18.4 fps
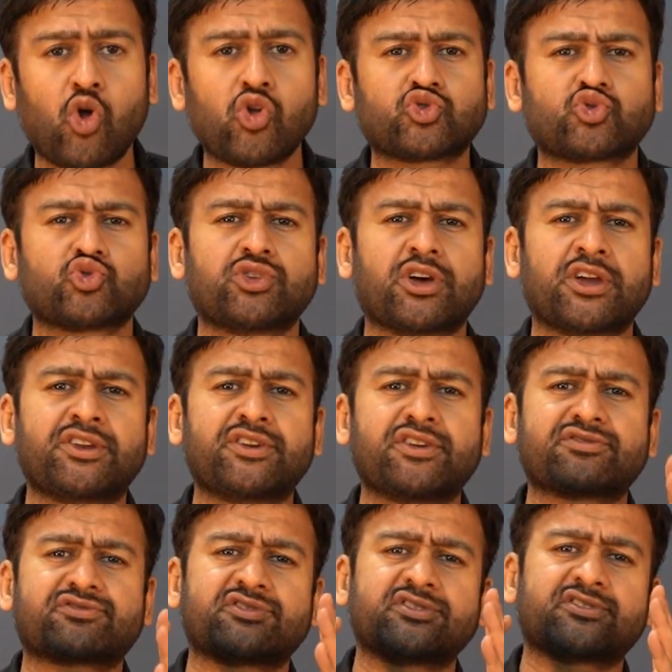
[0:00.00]
also the
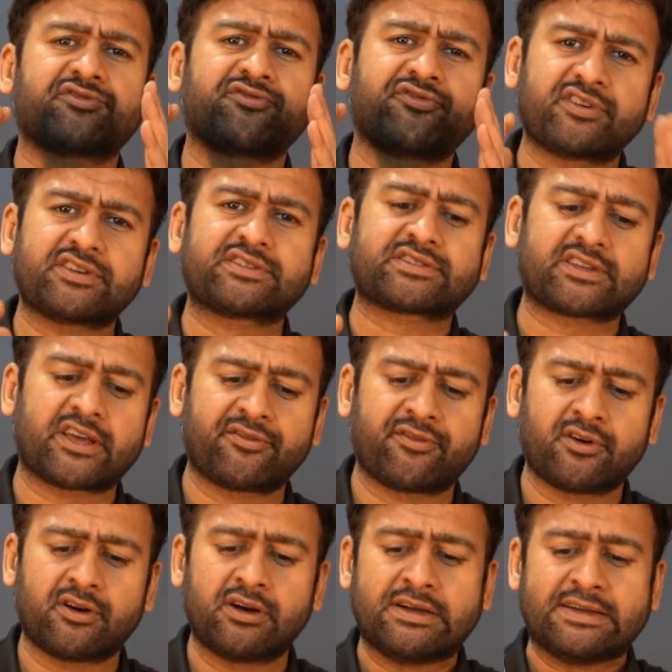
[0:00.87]
industry's first
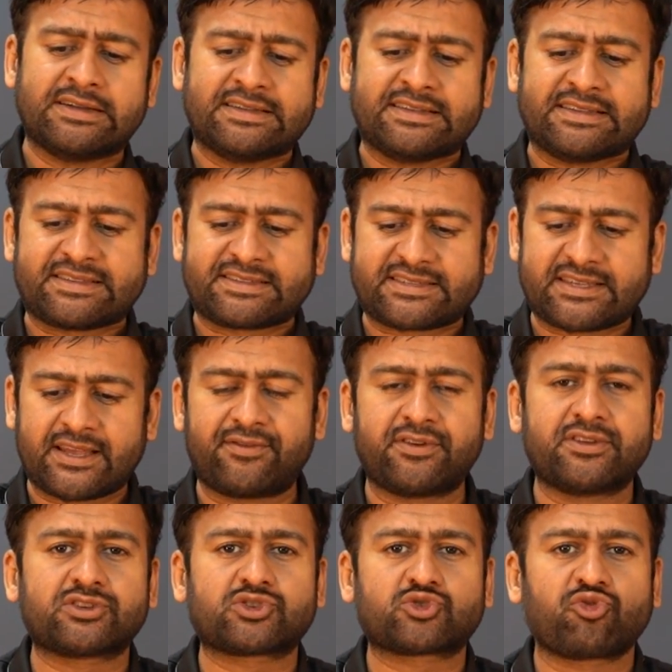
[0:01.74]
ever
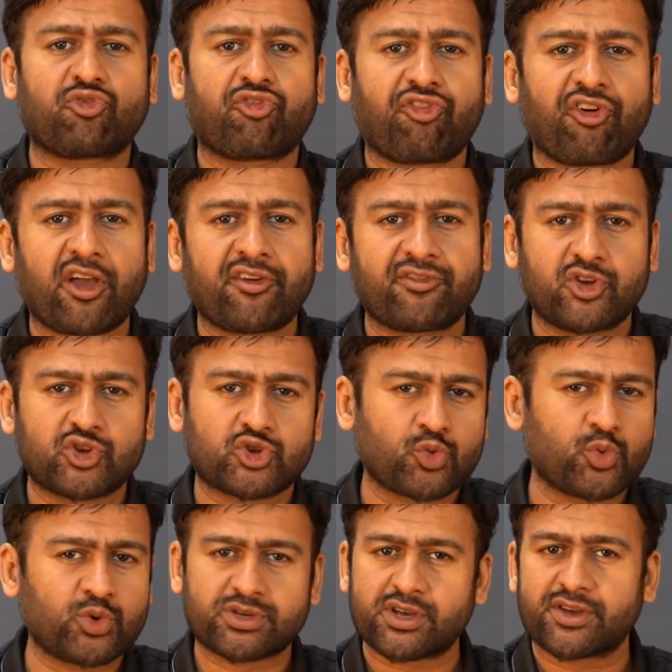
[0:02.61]
7:5
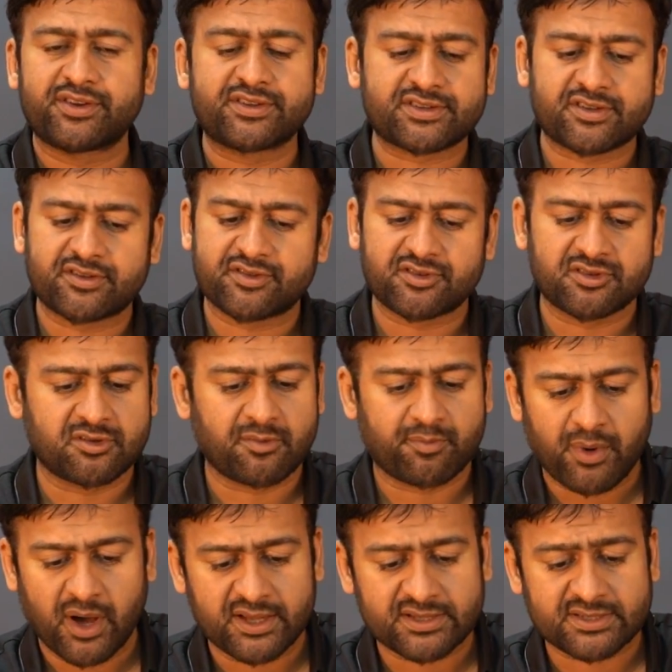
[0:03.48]
ratio, which I discussed in the
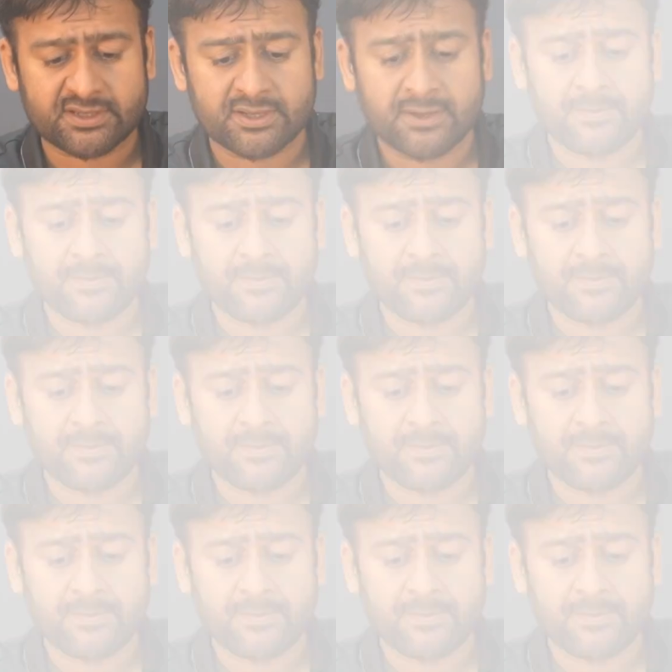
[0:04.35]
past.